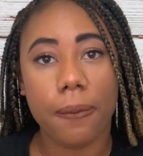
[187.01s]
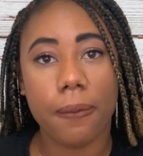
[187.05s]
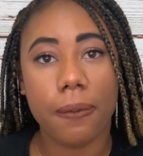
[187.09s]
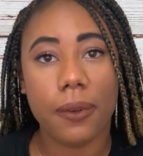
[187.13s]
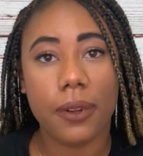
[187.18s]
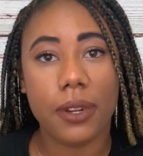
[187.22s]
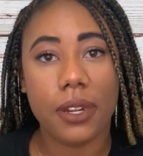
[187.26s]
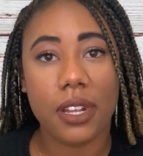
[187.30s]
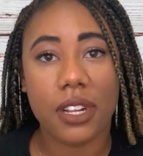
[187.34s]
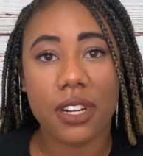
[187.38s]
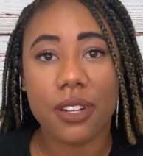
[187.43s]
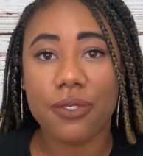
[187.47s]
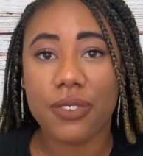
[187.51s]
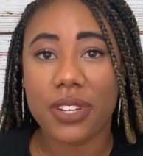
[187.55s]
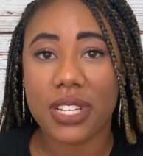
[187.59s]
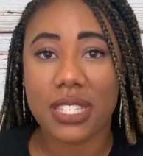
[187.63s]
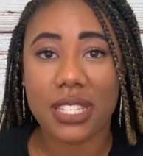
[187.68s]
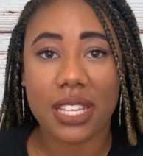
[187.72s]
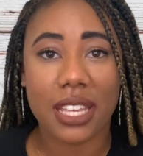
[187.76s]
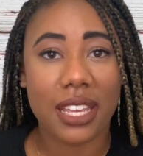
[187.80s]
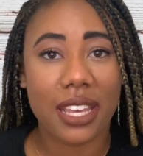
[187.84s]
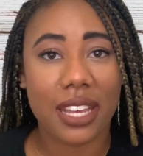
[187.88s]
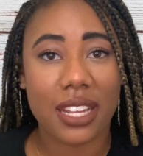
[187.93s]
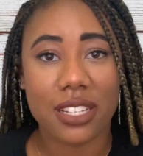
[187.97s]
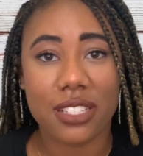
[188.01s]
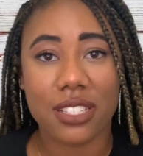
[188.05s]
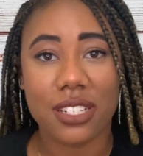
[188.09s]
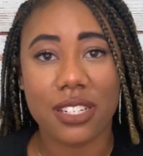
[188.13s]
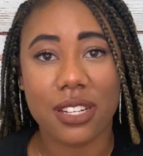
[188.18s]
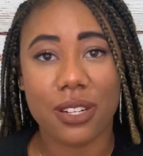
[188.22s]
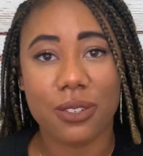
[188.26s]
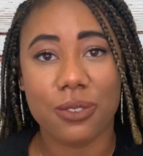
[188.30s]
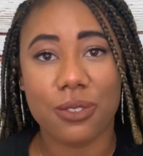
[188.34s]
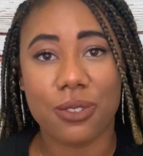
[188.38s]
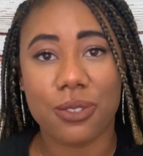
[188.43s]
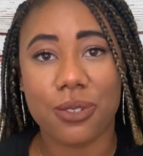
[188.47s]
None of us can get into
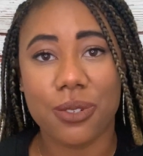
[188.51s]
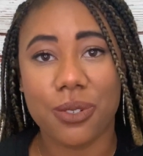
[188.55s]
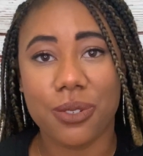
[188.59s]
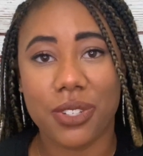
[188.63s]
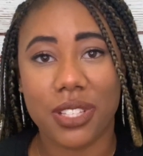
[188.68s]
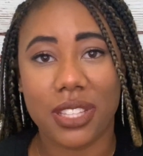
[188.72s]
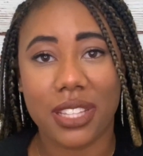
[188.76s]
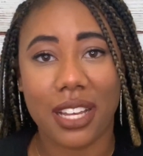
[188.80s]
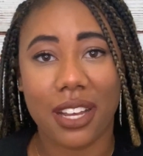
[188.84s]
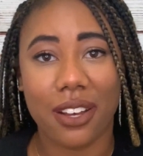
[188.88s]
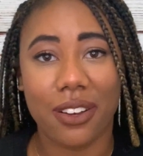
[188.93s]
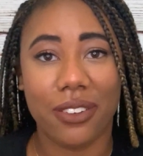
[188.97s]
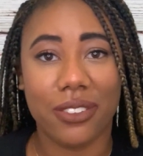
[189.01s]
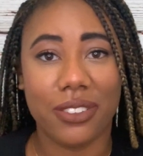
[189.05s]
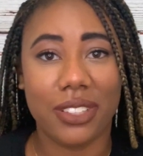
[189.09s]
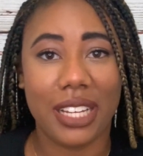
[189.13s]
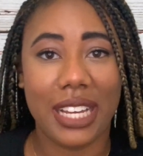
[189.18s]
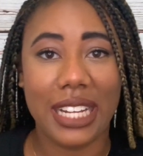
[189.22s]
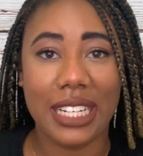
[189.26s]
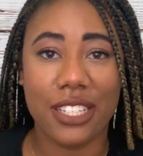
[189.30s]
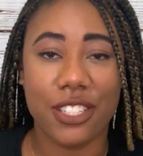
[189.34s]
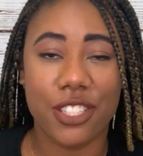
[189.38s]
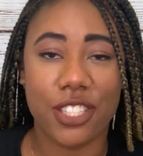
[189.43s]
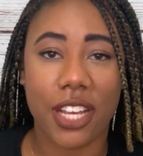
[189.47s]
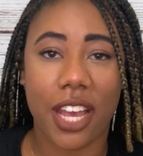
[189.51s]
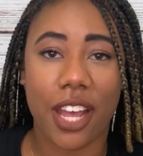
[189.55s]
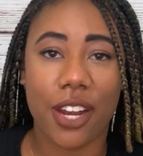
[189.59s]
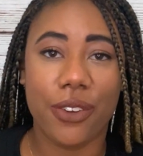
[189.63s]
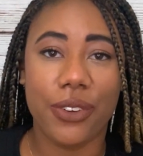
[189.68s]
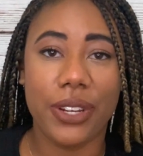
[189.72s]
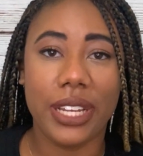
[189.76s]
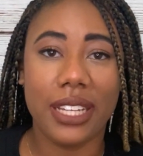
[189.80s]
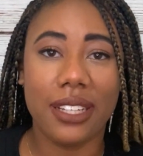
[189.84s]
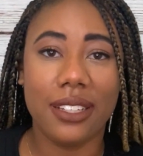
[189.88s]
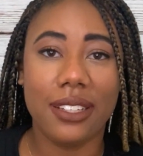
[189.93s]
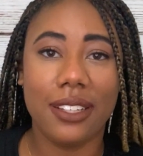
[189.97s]
dental school without any
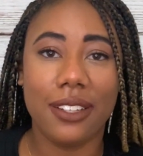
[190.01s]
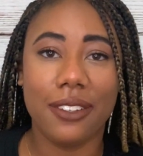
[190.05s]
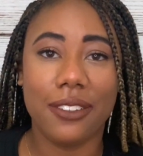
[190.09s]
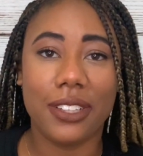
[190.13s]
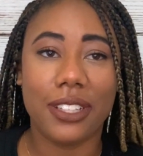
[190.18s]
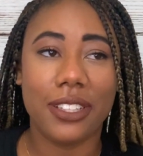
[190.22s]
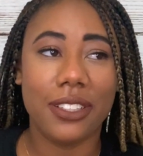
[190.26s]
shadowing.